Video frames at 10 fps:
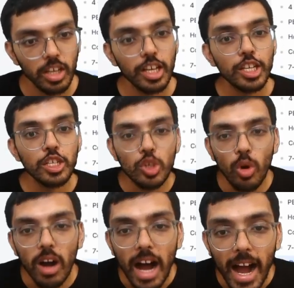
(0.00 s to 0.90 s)

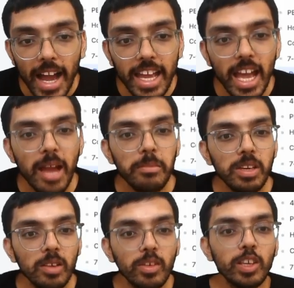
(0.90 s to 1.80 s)
So I am
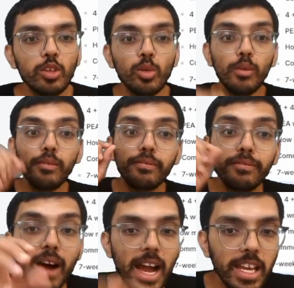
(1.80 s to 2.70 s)
giving you
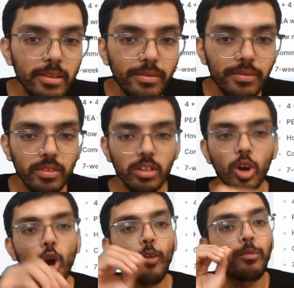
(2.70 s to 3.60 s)
5
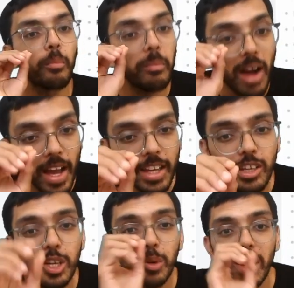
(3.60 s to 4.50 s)
of my
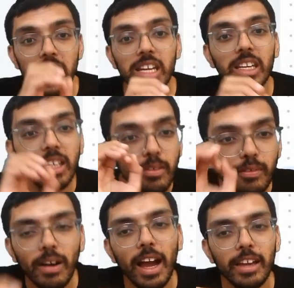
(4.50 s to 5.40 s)

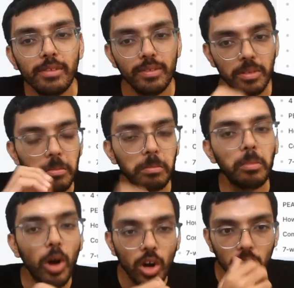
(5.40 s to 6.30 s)
25
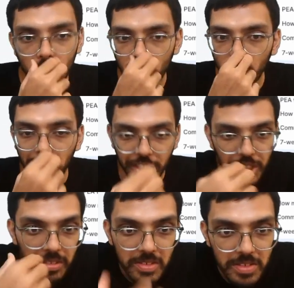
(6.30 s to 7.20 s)
mock
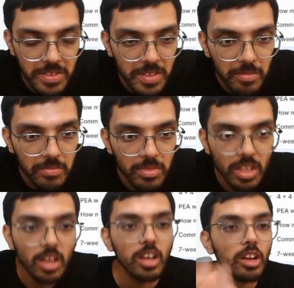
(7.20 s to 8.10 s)
questions,
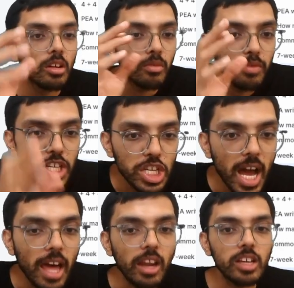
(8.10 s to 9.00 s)
which
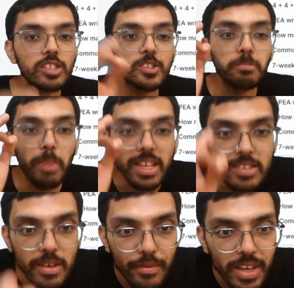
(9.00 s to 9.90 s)
are
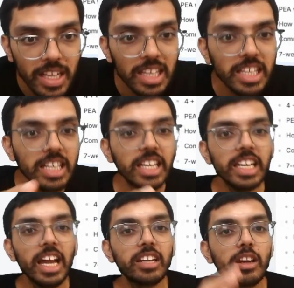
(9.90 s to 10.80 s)
specifically
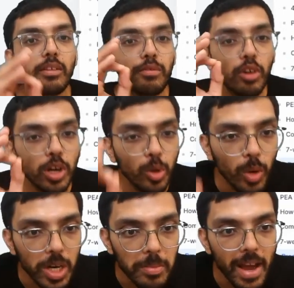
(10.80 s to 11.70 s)
created for
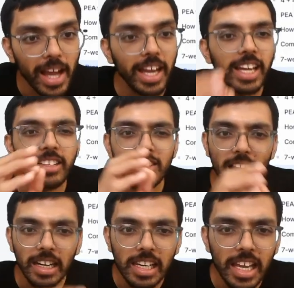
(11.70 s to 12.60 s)
Kwirtmak,
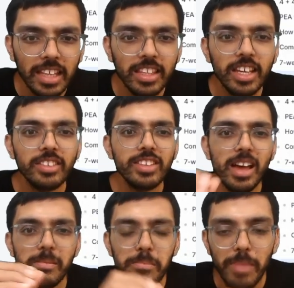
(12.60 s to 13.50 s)
exactly like the
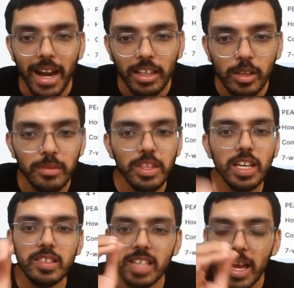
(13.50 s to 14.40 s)
exam, pattern of the
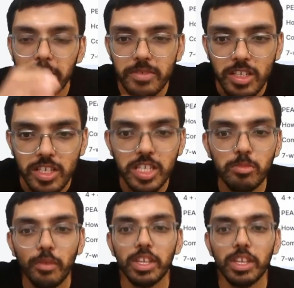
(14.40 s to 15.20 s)
exam, system of the